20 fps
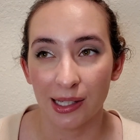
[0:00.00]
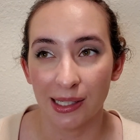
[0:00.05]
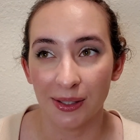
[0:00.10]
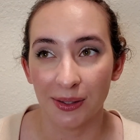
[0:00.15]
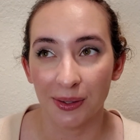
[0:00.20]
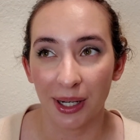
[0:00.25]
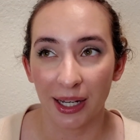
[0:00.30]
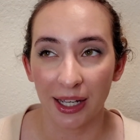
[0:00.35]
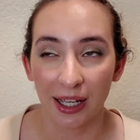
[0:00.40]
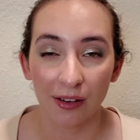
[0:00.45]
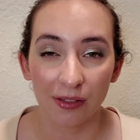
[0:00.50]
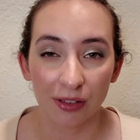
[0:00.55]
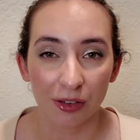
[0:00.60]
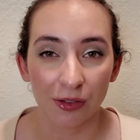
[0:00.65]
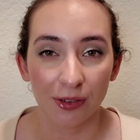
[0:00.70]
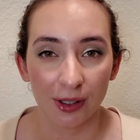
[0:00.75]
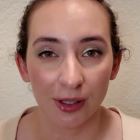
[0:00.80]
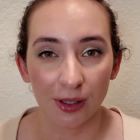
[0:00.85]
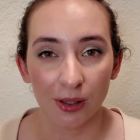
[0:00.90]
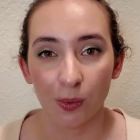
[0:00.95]
though I have a
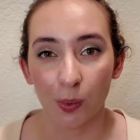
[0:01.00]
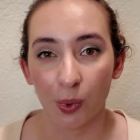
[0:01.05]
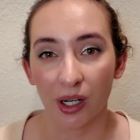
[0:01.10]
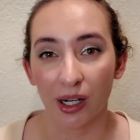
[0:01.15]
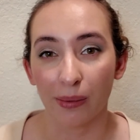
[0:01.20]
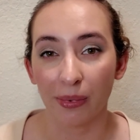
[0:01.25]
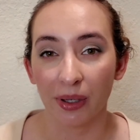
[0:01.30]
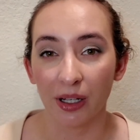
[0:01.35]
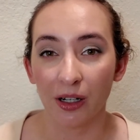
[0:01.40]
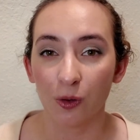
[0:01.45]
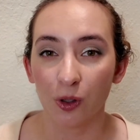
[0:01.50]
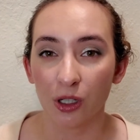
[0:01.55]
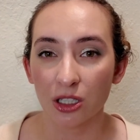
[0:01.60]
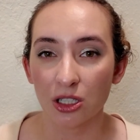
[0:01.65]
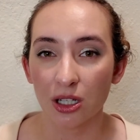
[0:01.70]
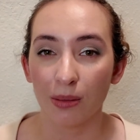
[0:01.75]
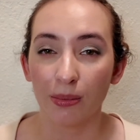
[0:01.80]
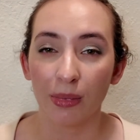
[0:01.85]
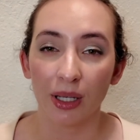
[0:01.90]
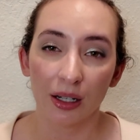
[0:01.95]
few where I'm gonna
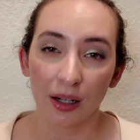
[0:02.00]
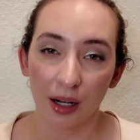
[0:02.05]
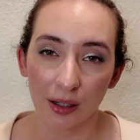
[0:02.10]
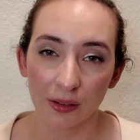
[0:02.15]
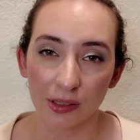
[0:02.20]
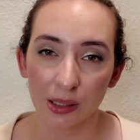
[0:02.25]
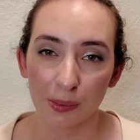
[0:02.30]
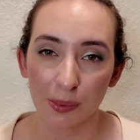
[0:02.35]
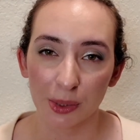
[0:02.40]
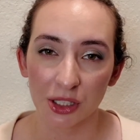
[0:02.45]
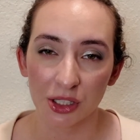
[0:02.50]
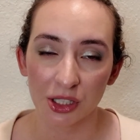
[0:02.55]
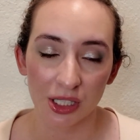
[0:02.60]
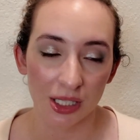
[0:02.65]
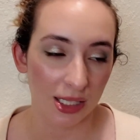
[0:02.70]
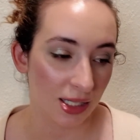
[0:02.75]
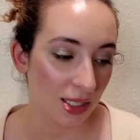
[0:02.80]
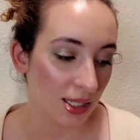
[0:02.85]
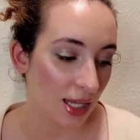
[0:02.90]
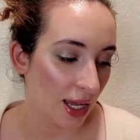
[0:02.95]
finish them and not
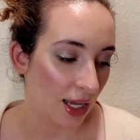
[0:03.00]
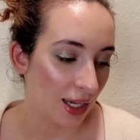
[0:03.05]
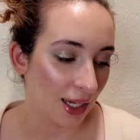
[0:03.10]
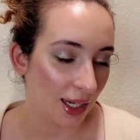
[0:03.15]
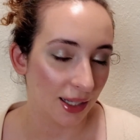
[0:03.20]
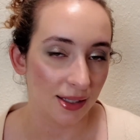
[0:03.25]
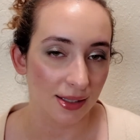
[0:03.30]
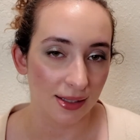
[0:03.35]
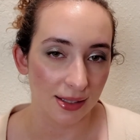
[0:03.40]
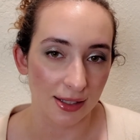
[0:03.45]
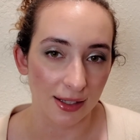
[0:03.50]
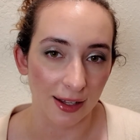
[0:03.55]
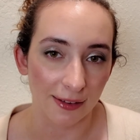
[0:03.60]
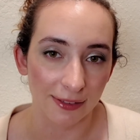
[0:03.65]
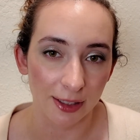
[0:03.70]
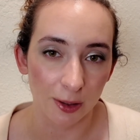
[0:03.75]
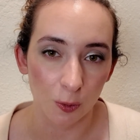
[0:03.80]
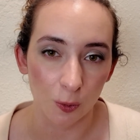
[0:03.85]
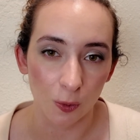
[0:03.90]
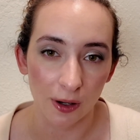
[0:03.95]
repurchase, and this is
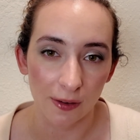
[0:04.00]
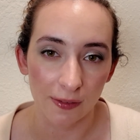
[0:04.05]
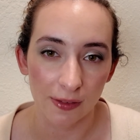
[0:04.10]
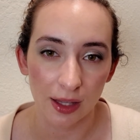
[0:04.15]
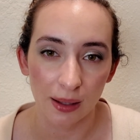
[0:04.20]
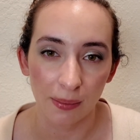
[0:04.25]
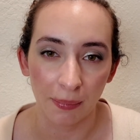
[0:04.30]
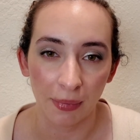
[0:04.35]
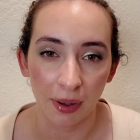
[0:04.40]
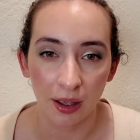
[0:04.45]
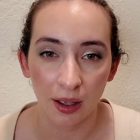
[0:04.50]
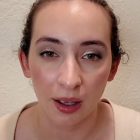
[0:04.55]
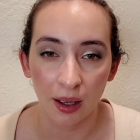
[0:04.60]
definitely one of them,